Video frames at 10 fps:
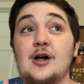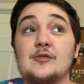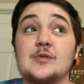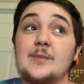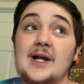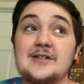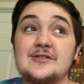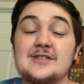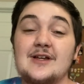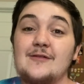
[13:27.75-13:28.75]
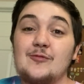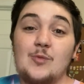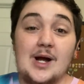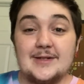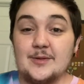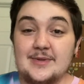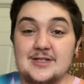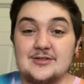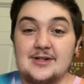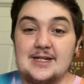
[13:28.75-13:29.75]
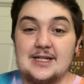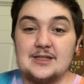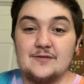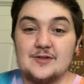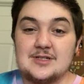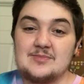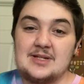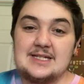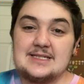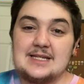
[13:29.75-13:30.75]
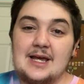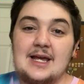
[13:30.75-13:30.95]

Remind yourself why you're pin trading in the first place.